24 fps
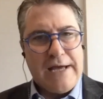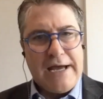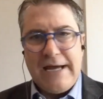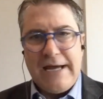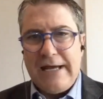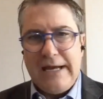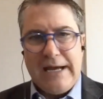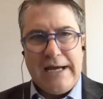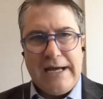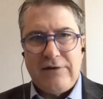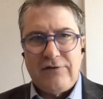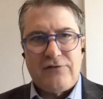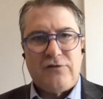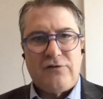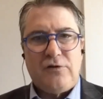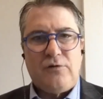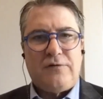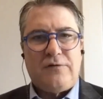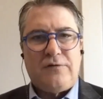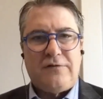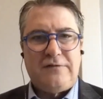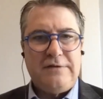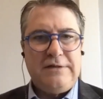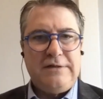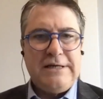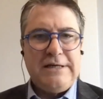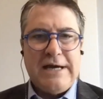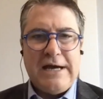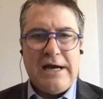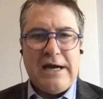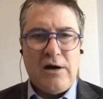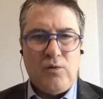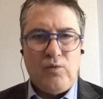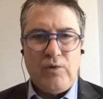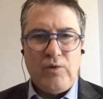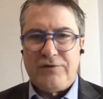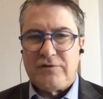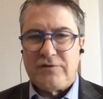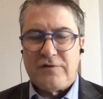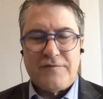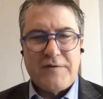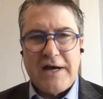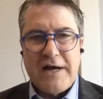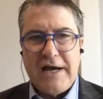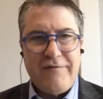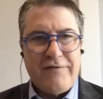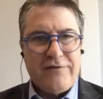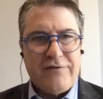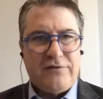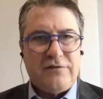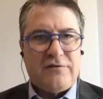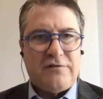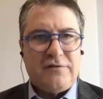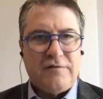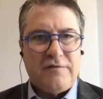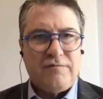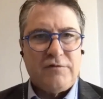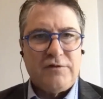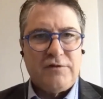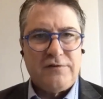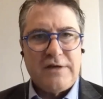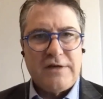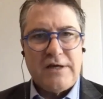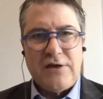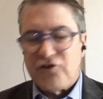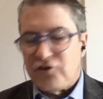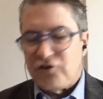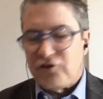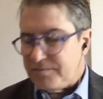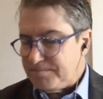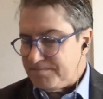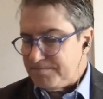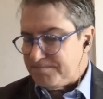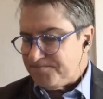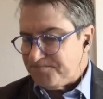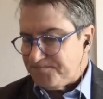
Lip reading: I just don't see how we survive as a civilization.